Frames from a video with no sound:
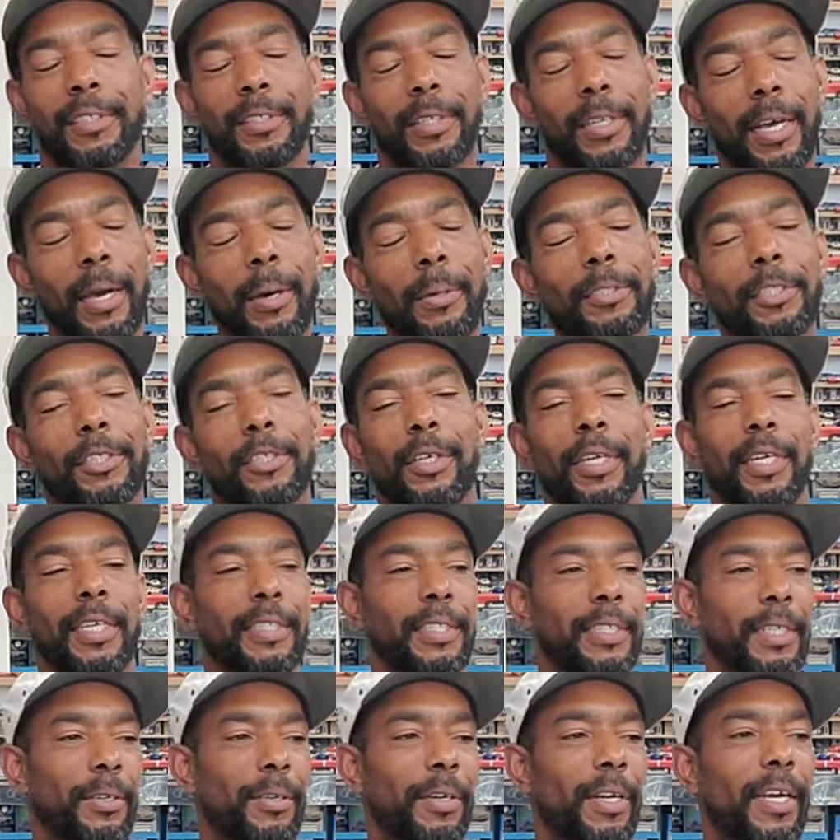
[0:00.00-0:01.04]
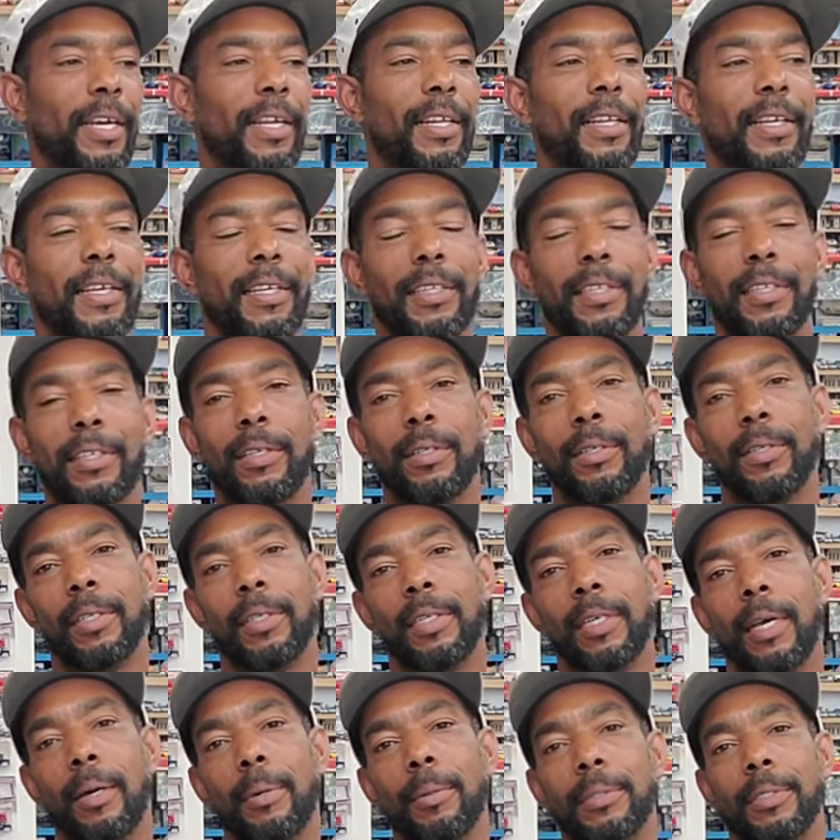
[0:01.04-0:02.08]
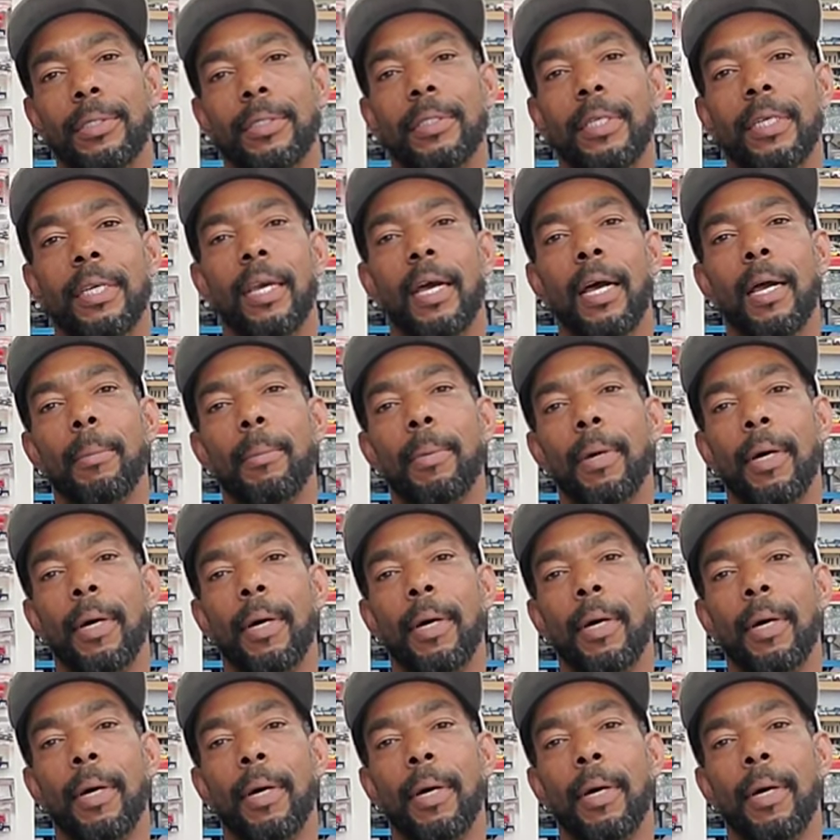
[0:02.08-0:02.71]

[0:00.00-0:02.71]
So that was crazy, right? Like literally, I was the guy.